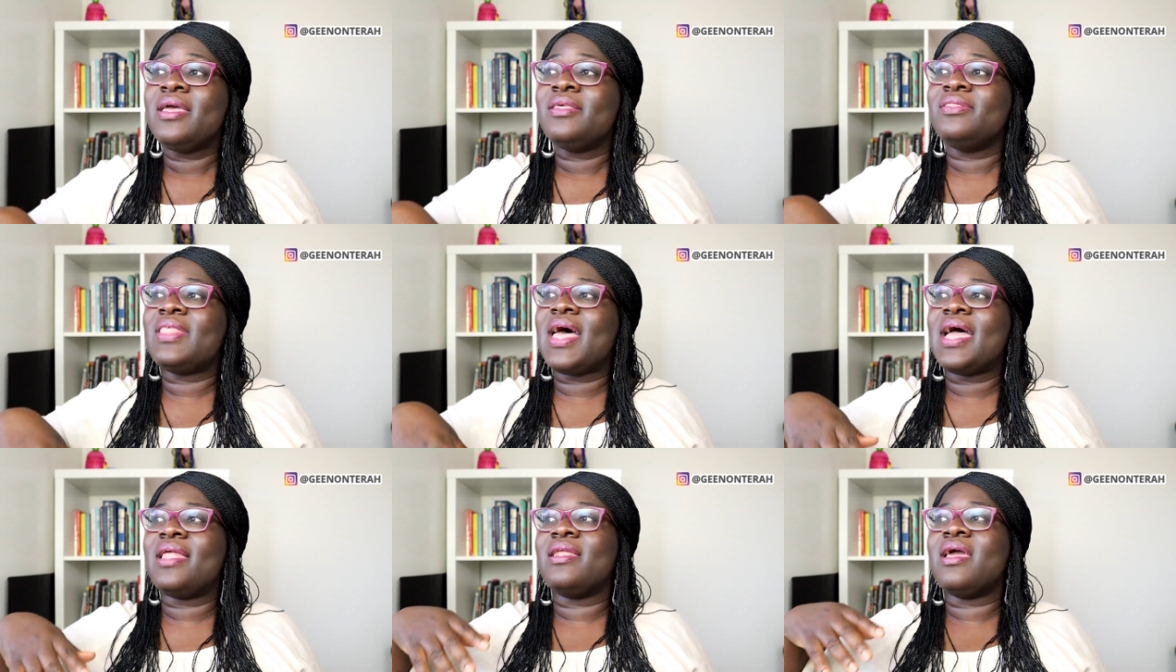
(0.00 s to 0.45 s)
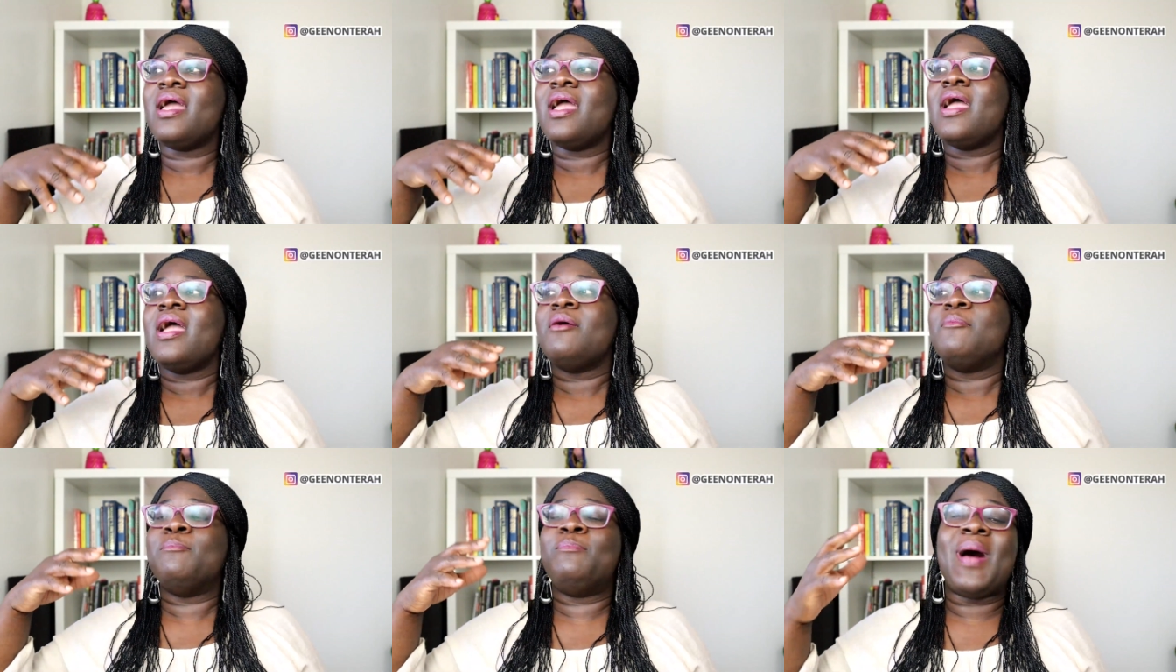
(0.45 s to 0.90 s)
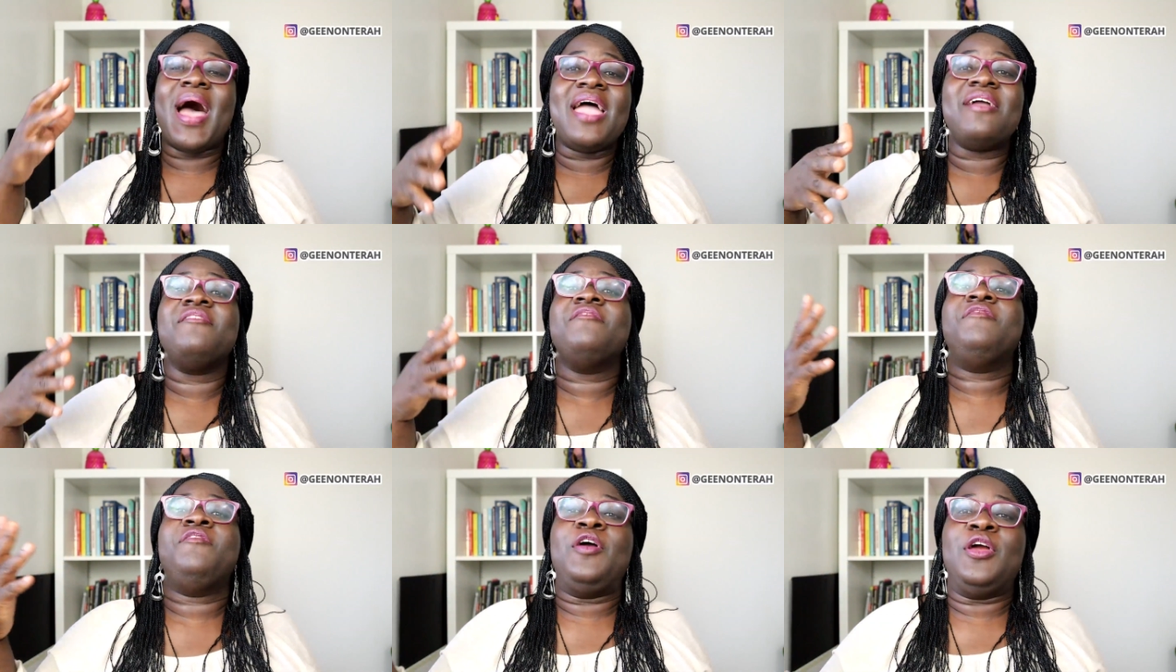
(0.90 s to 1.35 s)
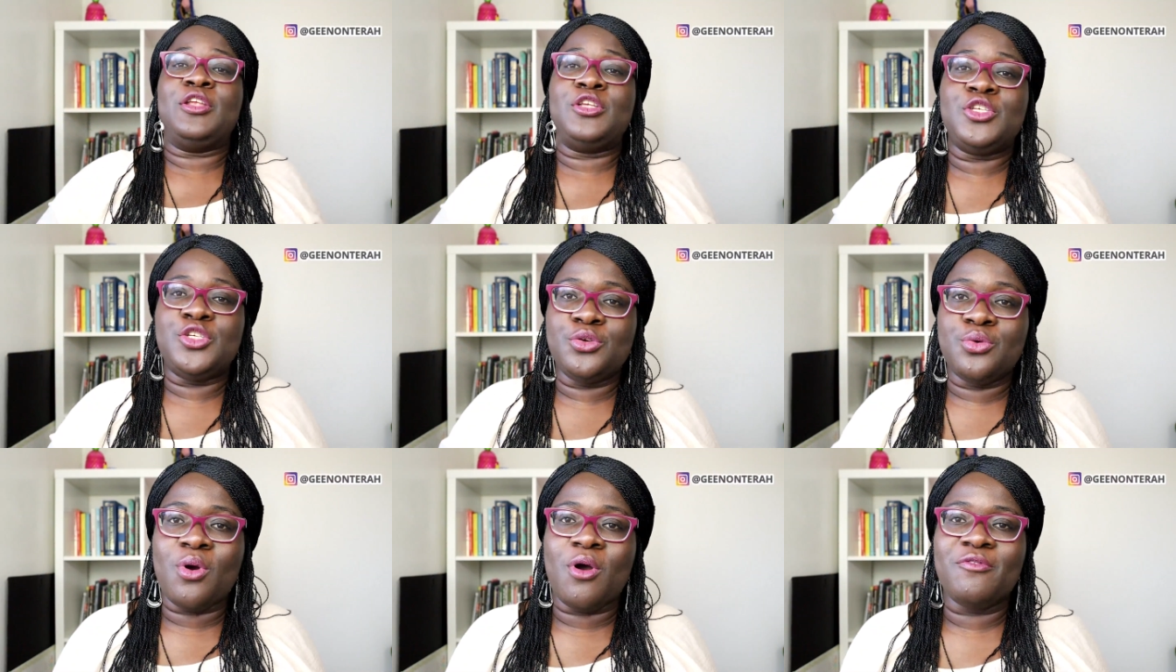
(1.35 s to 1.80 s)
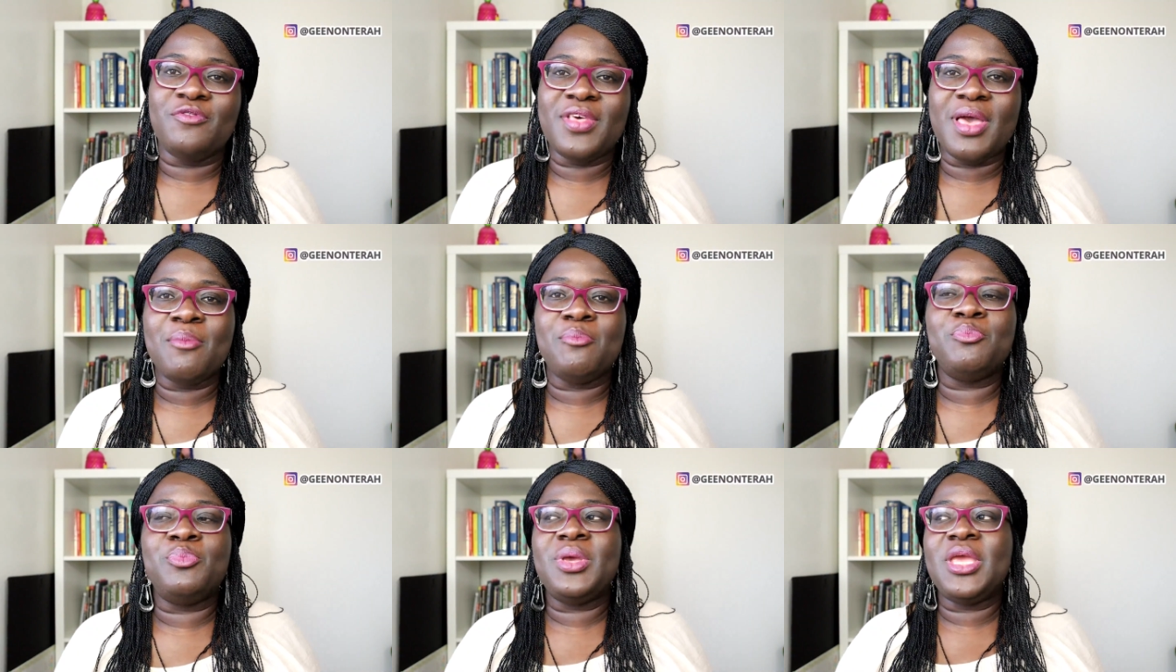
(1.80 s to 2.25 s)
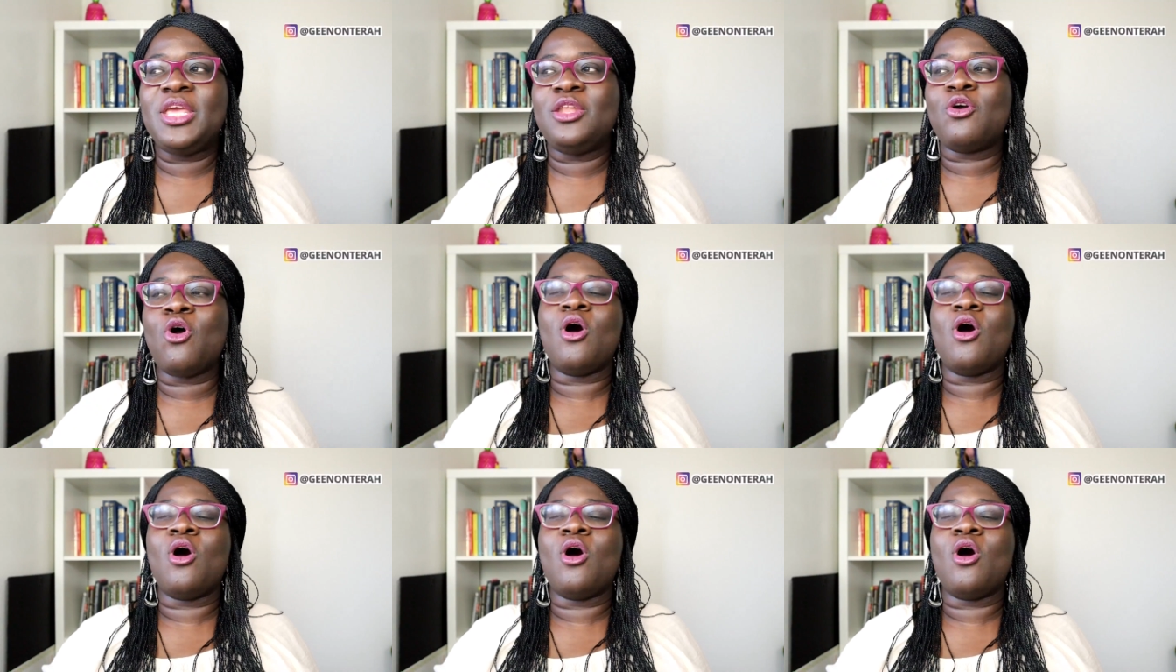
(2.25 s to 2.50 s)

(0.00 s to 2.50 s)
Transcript: that by virtue of them being